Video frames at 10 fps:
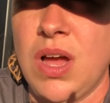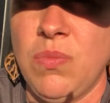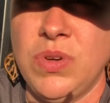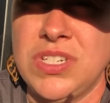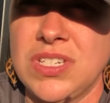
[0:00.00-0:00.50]

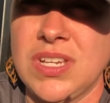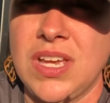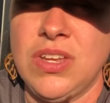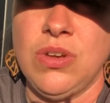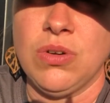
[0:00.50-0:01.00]
which is
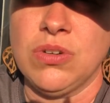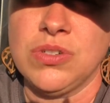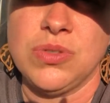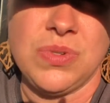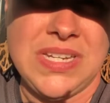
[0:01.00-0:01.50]
like your
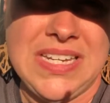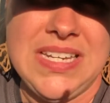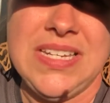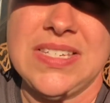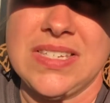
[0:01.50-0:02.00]

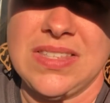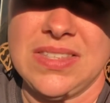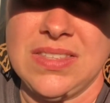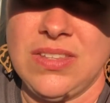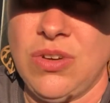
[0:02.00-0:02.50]
zucchinis
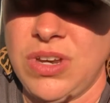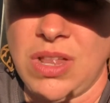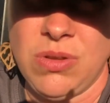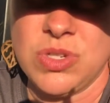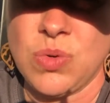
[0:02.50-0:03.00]
and your
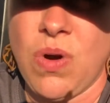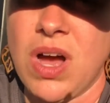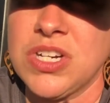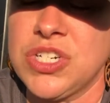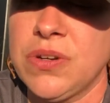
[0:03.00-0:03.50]
yellow
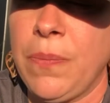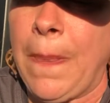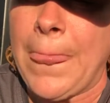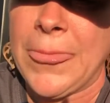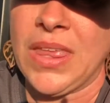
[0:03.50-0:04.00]
squash,
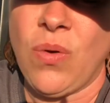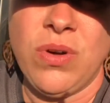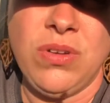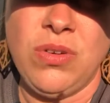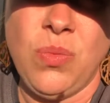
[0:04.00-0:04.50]
or
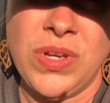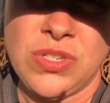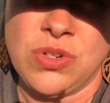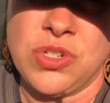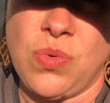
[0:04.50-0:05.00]
you could do
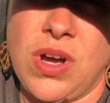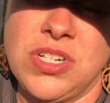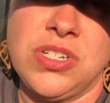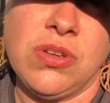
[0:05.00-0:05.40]
winter squash.